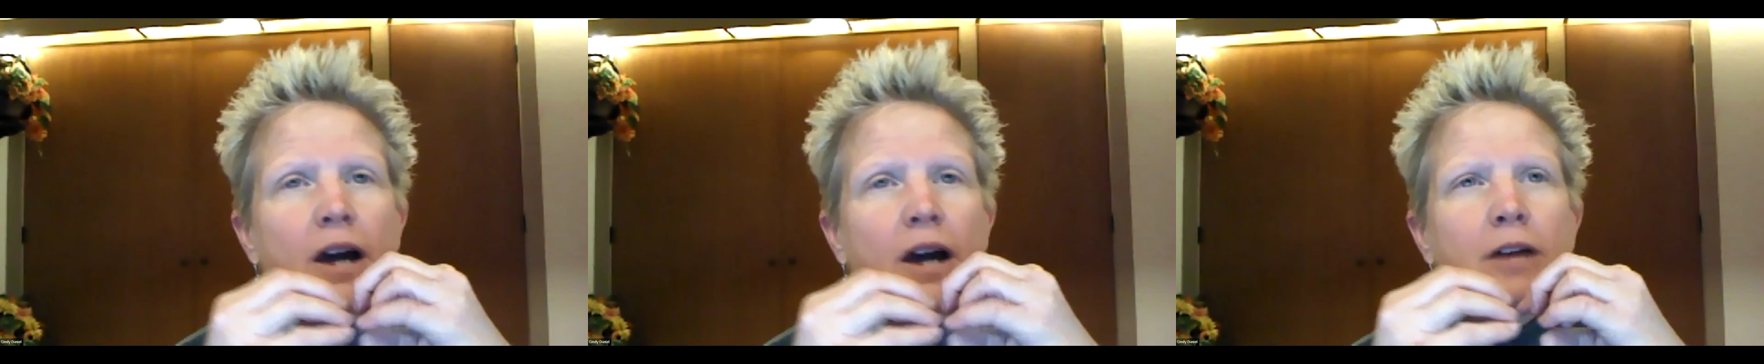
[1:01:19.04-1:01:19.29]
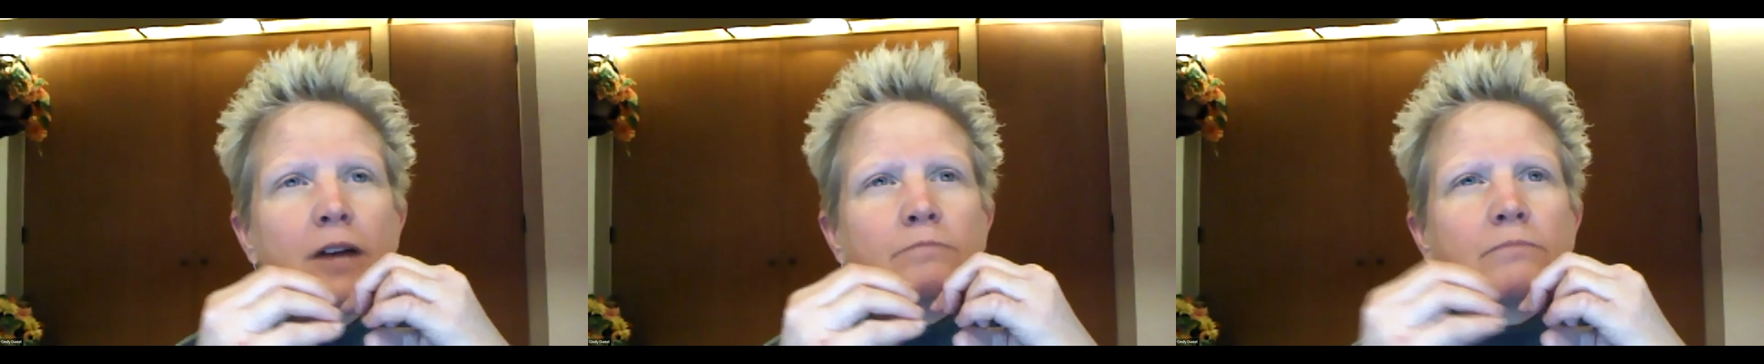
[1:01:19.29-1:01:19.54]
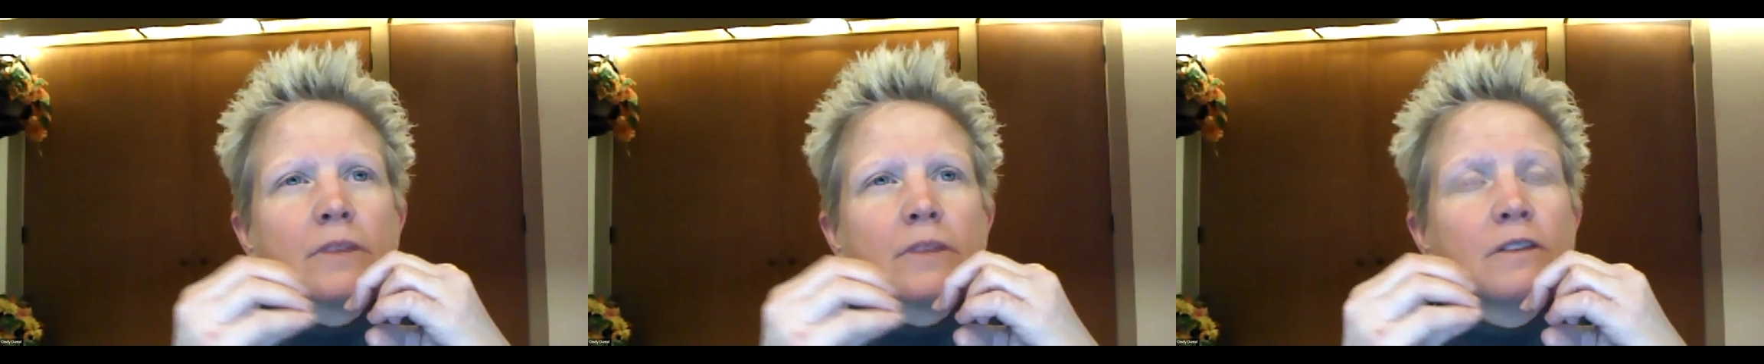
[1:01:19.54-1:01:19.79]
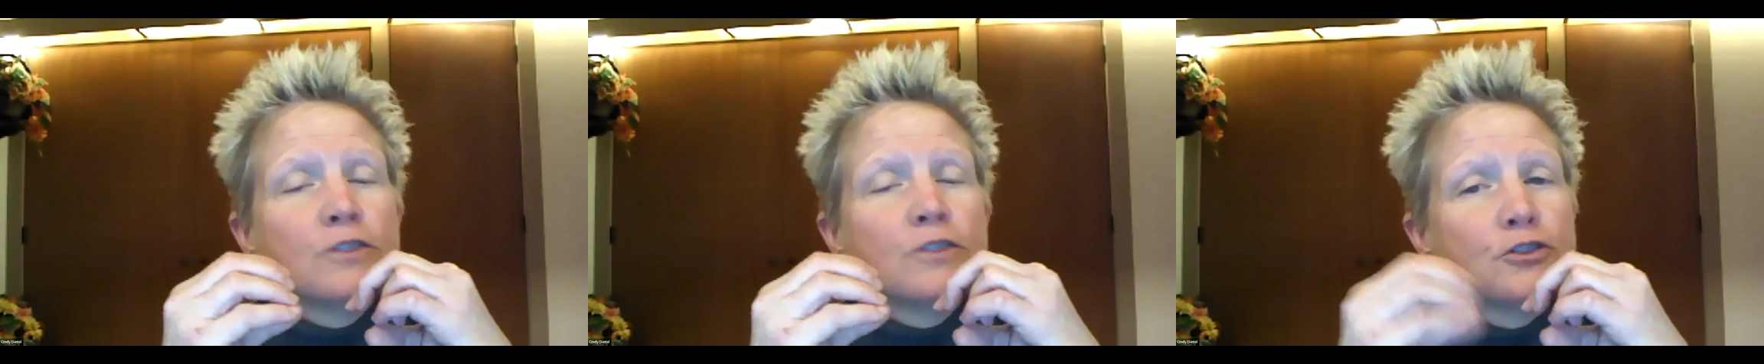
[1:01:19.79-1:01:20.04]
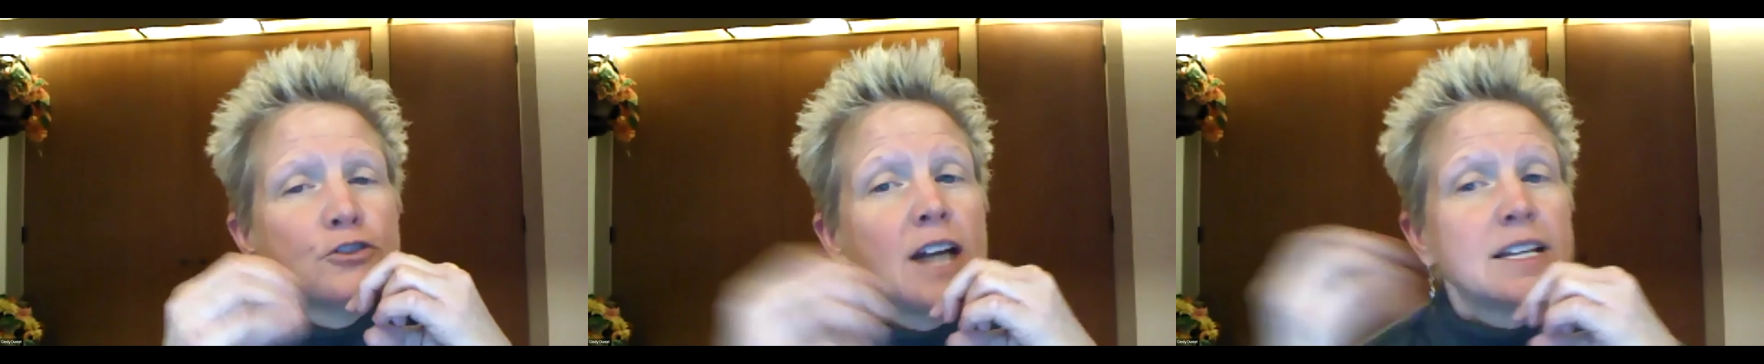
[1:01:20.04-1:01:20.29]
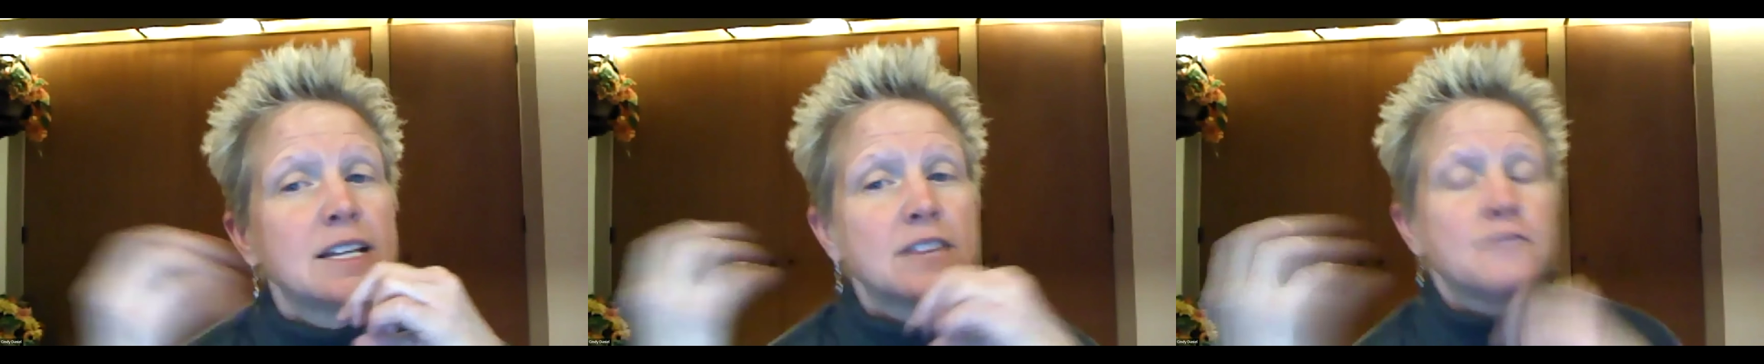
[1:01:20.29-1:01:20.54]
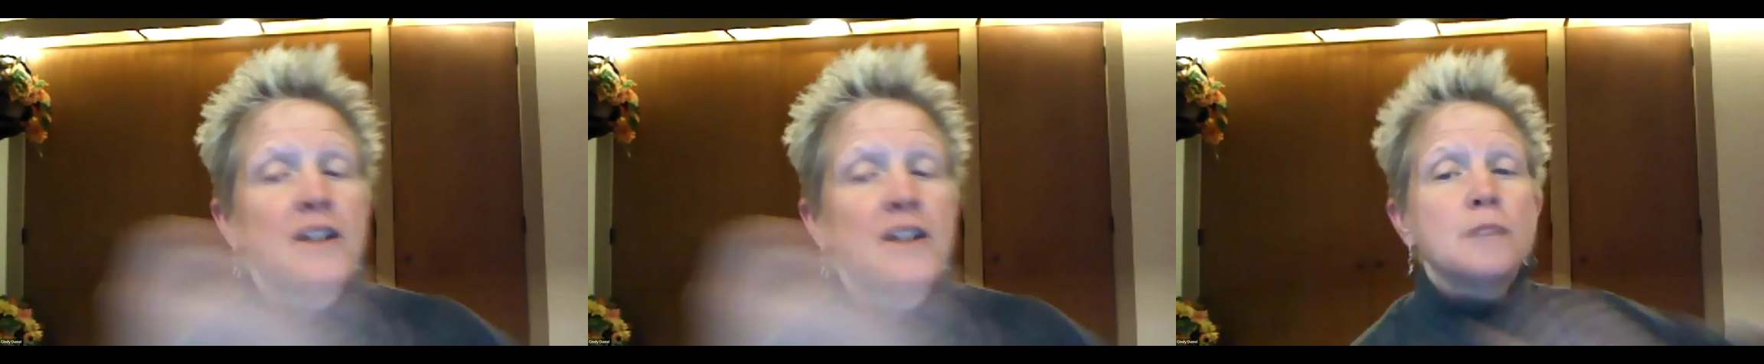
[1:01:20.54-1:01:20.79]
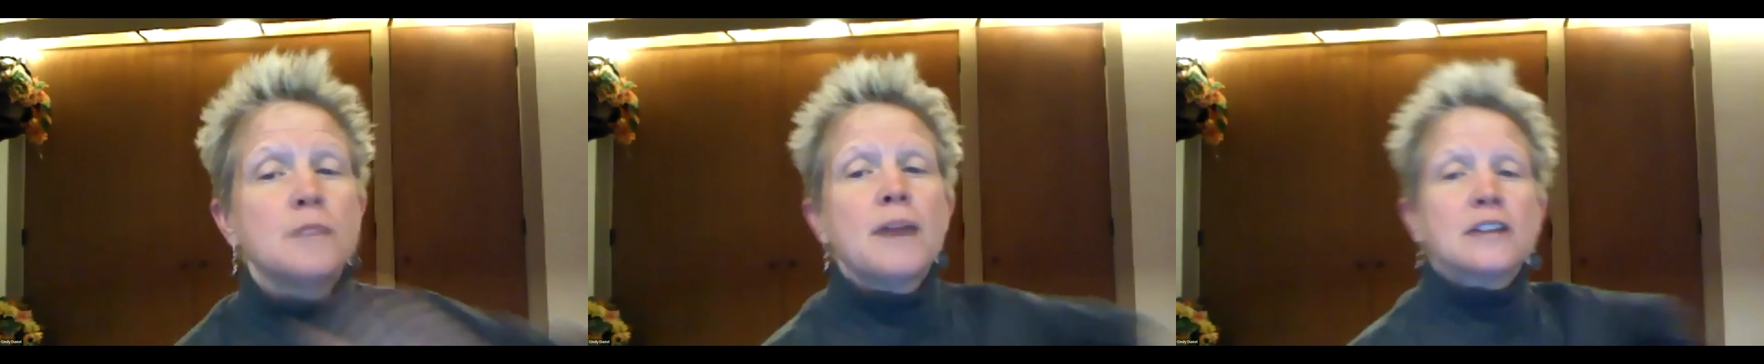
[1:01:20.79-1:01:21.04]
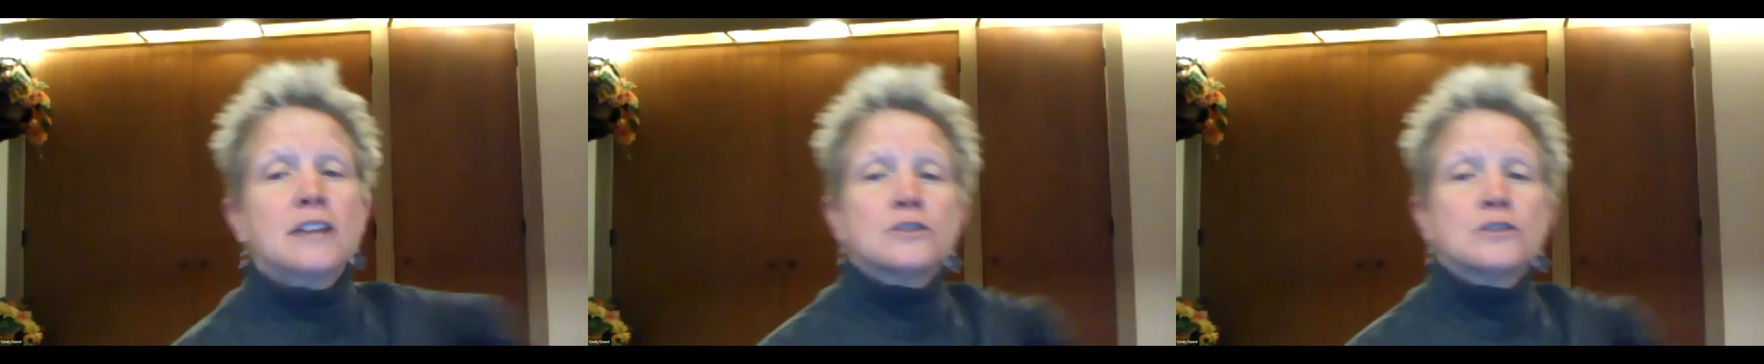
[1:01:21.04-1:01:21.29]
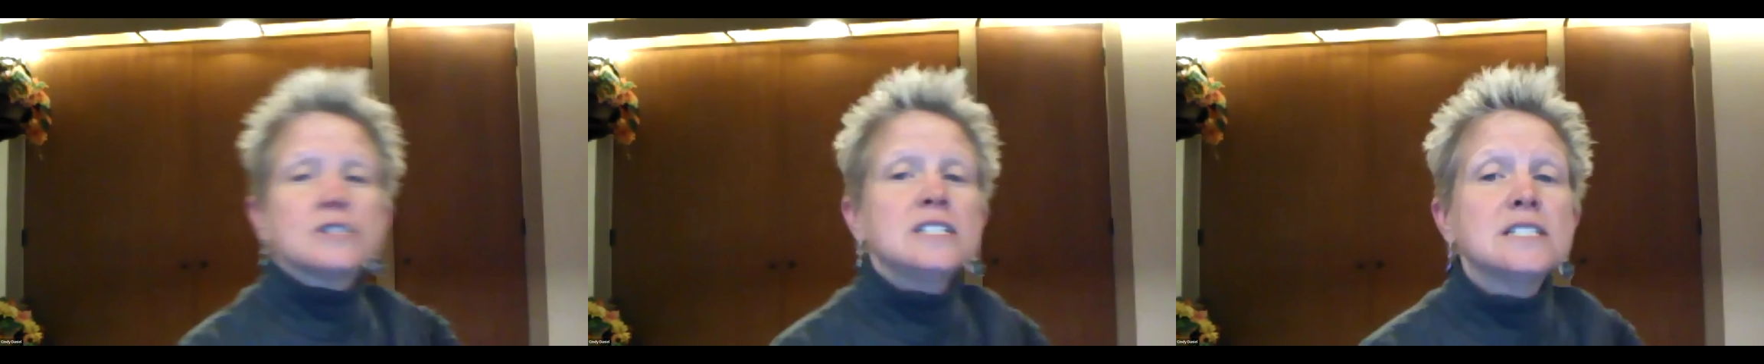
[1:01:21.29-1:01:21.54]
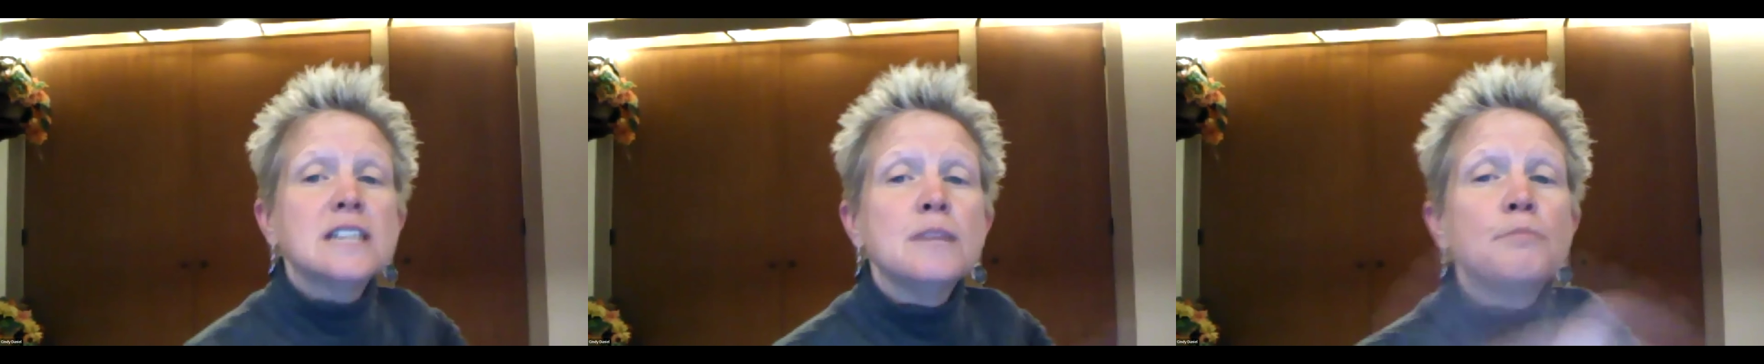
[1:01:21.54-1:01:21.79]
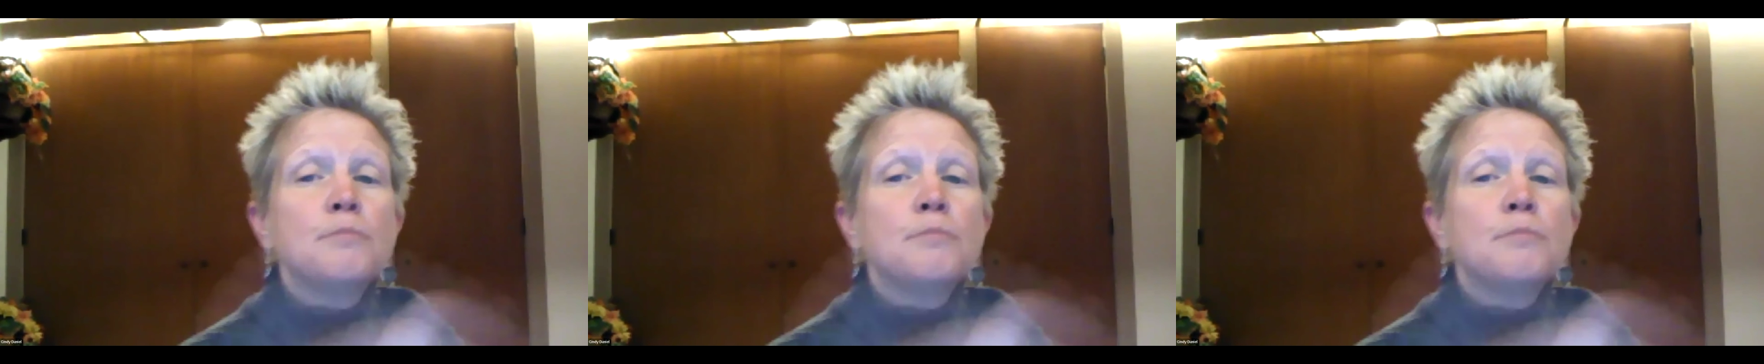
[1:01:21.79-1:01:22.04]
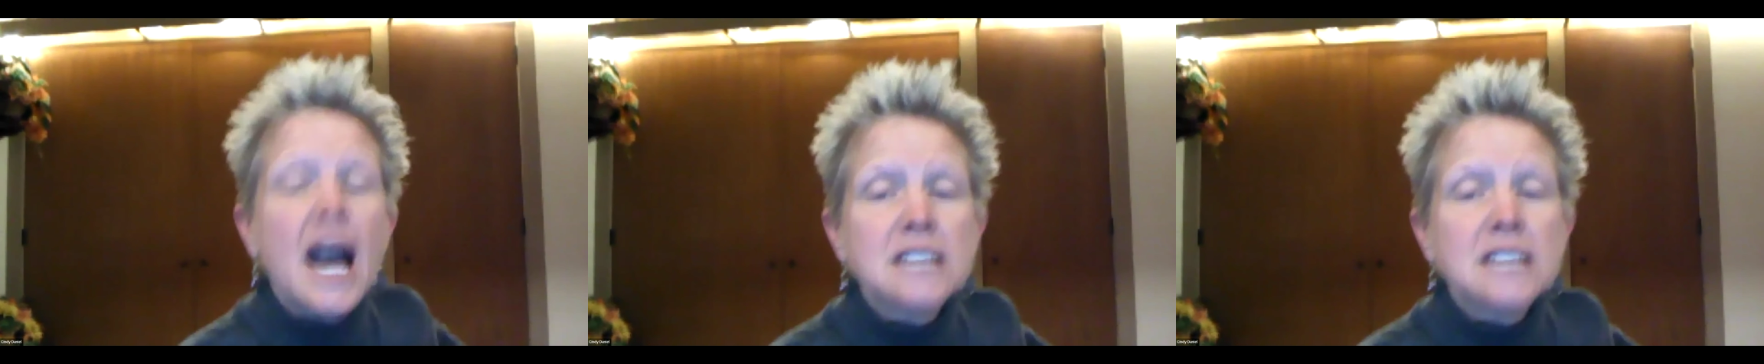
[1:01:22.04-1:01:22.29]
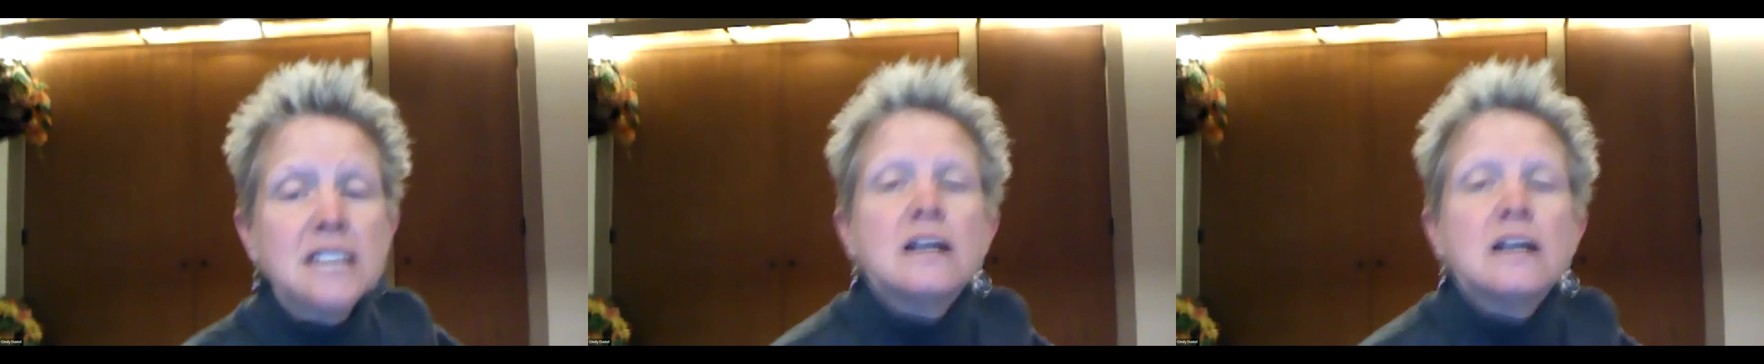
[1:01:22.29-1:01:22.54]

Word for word: um, they're trying to get the funding back to C D C, but